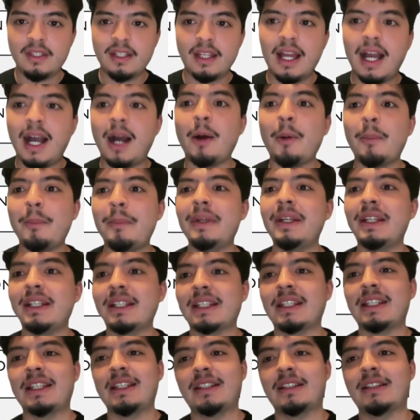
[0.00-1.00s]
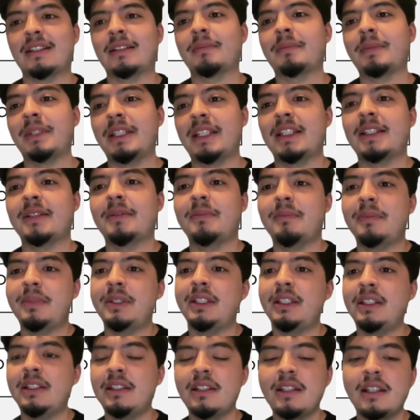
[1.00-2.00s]
how big he can
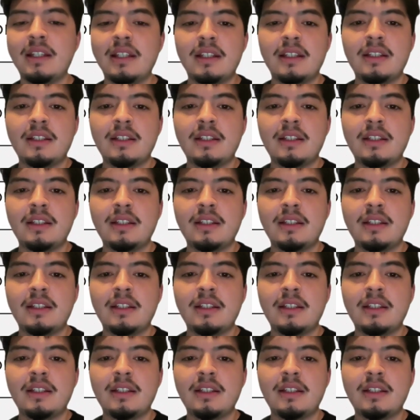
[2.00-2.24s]
be,